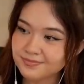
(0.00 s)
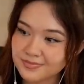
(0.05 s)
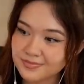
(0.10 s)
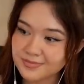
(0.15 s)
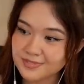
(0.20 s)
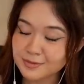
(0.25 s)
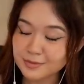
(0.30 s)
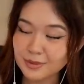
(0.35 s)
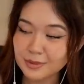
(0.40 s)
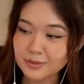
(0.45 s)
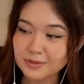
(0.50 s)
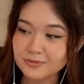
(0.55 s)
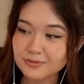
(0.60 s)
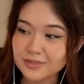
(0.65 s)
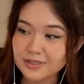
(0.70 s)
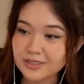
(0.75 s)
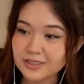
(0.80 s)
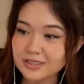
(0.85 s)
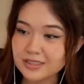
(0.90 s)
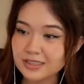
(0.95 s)
It's probably
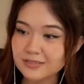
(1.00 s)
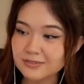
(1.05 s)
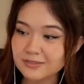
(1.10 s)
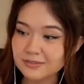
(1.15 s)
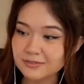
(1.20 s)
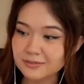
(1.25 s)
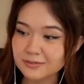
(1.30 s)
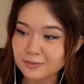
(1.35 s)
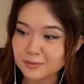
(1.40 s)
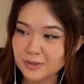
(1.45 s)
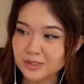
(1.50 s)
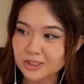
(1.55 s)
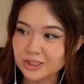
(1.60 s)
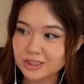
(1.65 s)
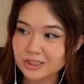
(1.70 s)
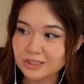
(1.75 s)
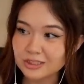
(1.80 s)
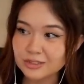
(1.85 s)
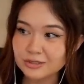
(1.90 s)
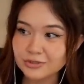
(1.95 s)
very different from what
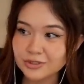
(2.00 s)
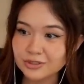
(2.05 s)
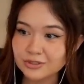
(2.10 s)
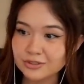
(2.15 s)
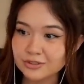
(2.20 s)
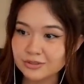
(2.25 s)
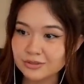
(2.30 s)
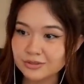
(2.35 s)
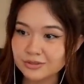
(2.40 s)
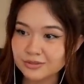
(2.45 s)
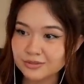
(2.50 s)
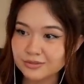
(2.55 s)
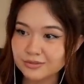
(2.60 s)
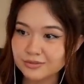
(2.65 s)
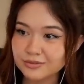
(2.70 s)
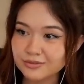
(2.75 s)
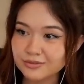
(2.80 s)
she's used to.